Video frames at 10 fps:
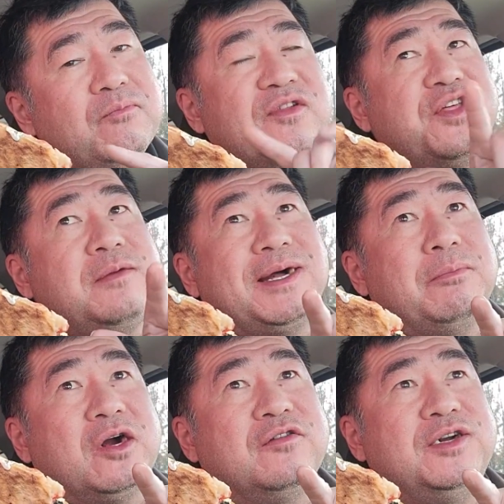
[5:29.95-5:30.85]
thing about
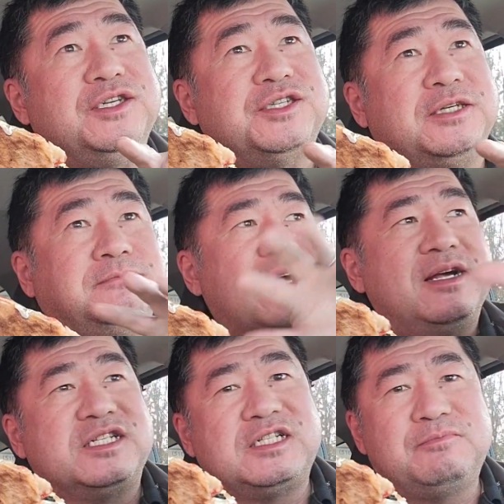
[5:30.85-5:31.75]
margarita is that you kind
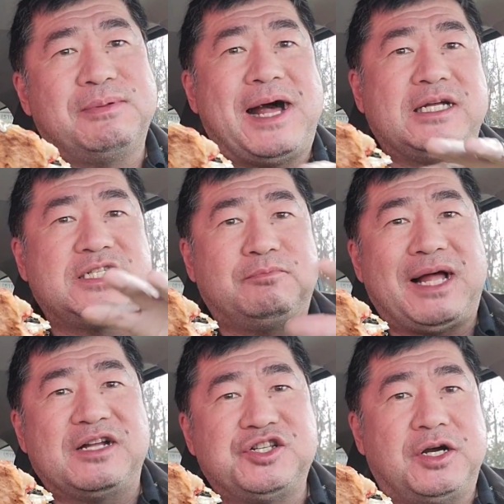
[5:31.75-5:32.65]
of
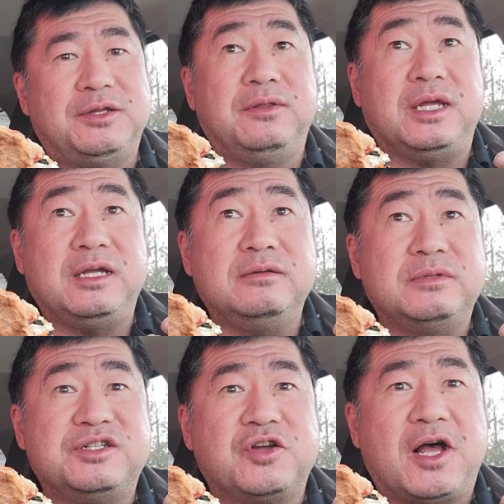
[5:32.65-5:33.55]
splotch on the
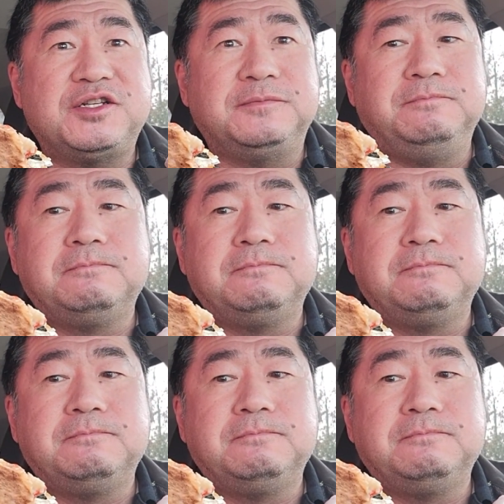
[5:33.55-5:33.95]
sauce.